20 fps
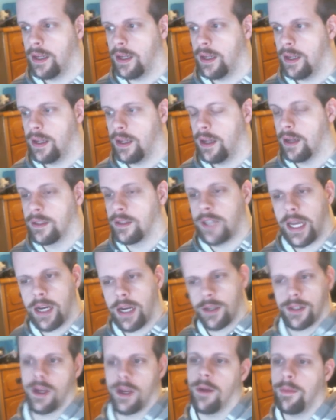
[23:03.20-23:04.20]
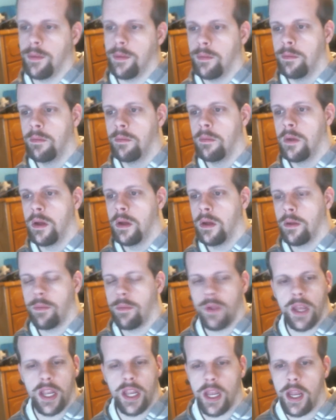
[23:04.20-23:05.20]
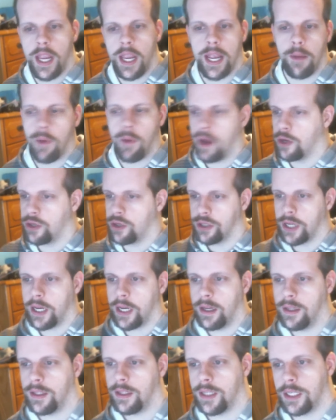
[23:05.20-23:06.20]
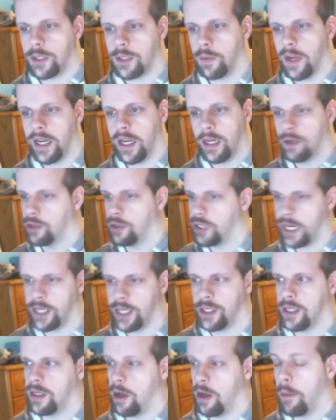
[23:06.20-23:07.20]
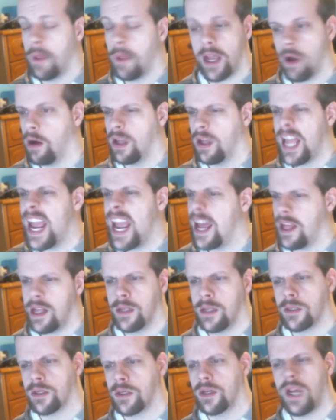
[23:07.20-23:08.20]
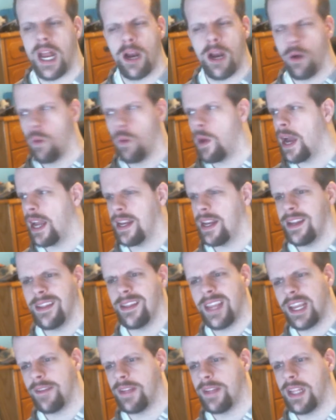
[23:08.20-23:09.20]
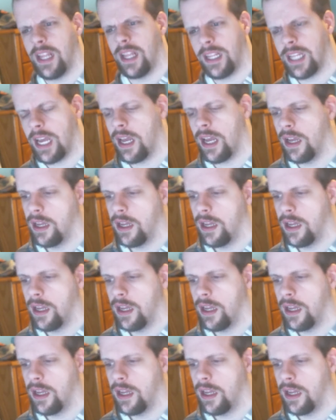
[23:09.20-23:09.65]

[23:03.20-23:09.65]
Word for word: I'll title something. Be like, hey, why don't you title it this way? And he'll change it. And I'm like, oh yeah, that's I don't know why I didn't think of it like that.